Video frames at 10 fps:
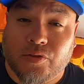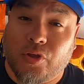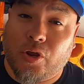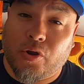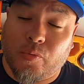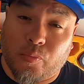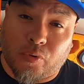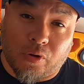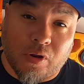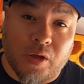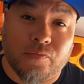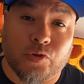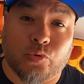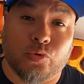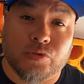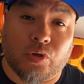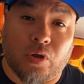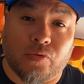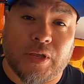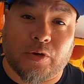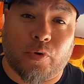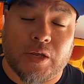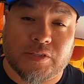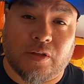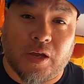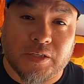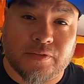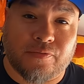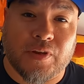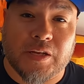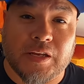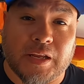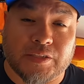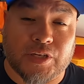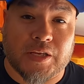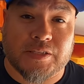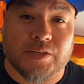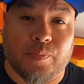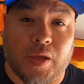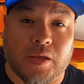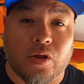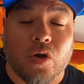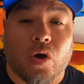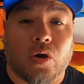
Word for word: They love to cruise along that grass lines, feeding and chasing bait.